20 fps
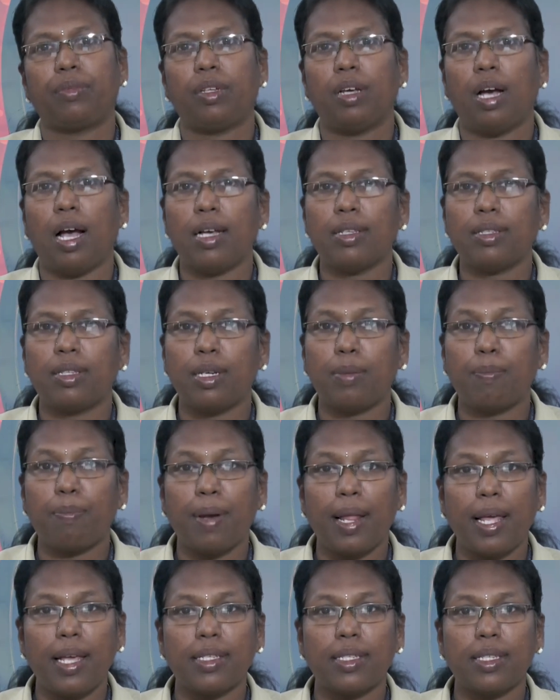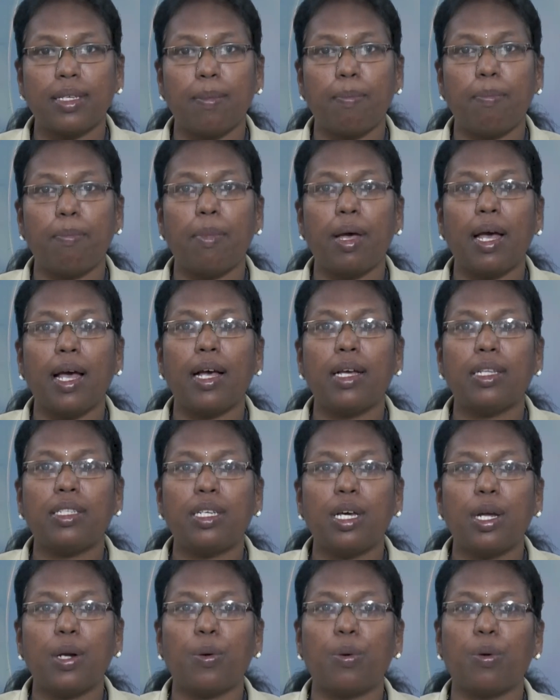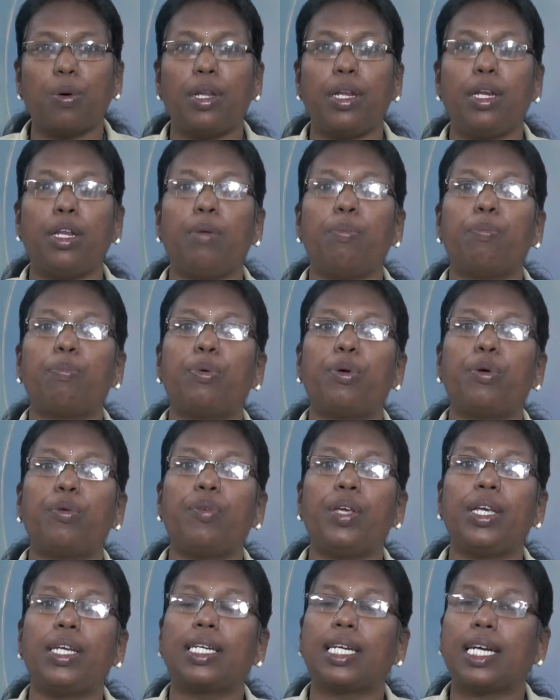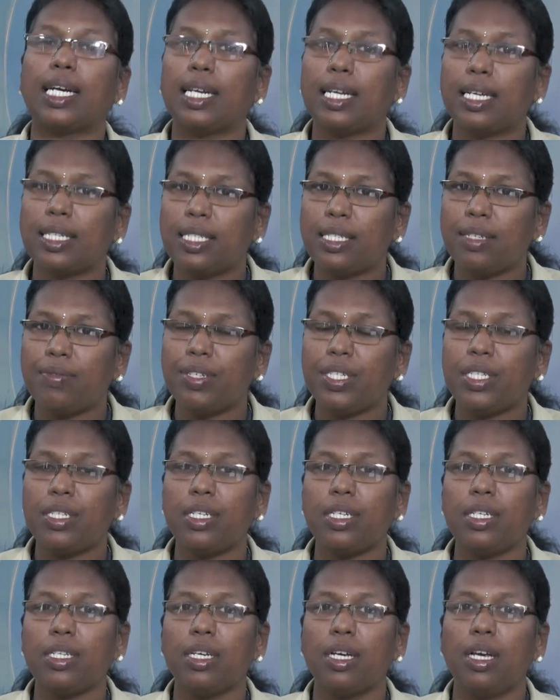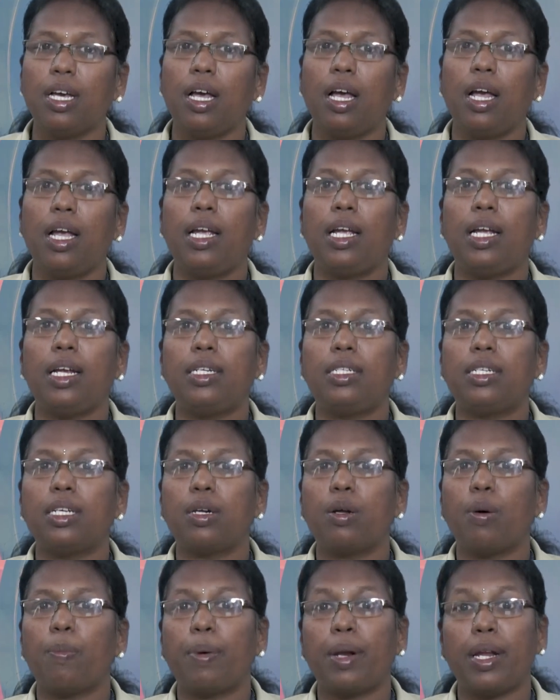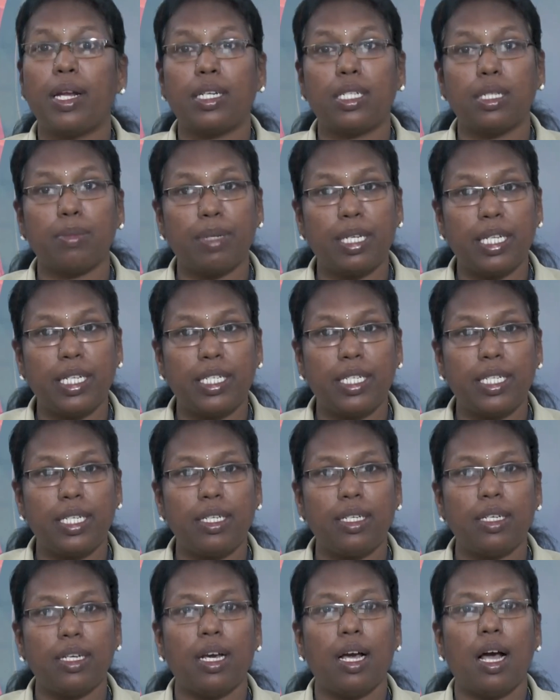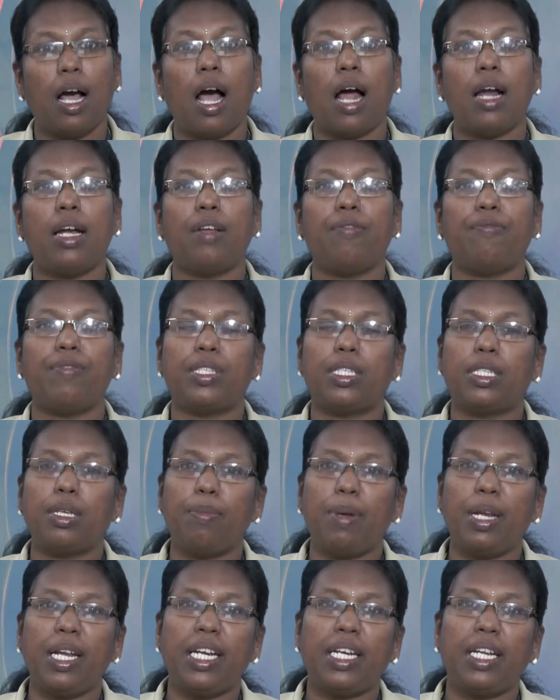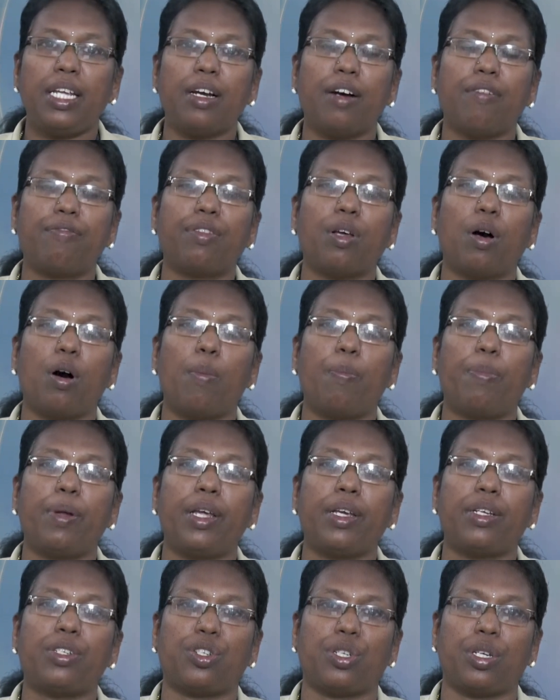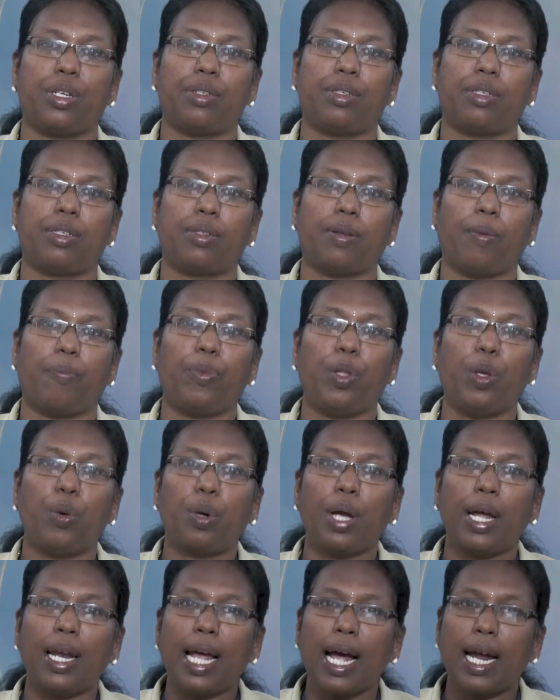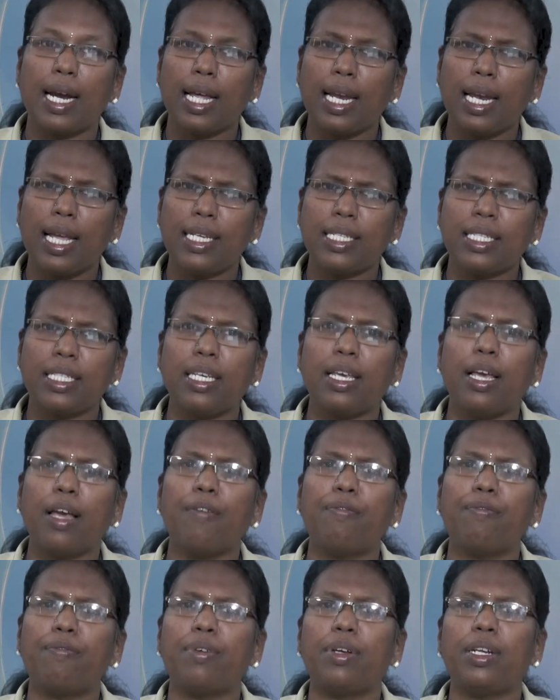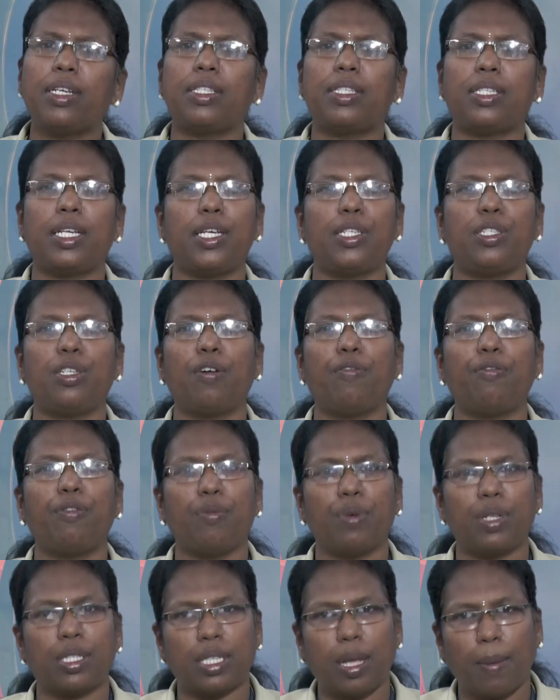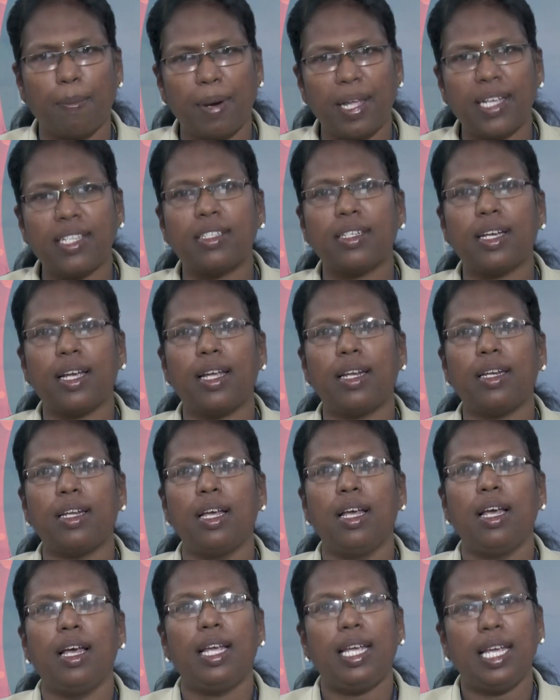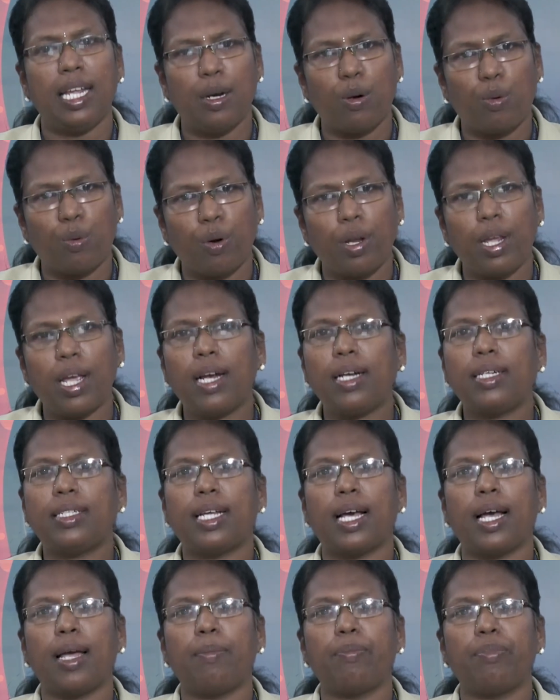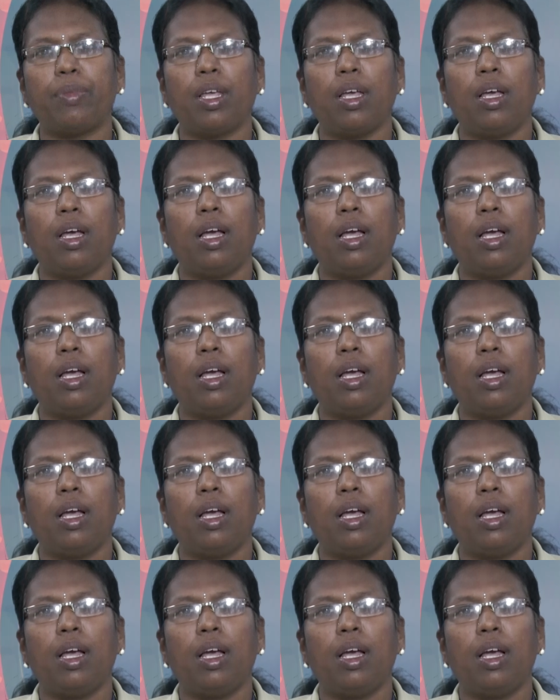as it plays a major role in improving connectivity, interoperability, and visibility of the operations. You can analyze every stage of your supply chain in real time.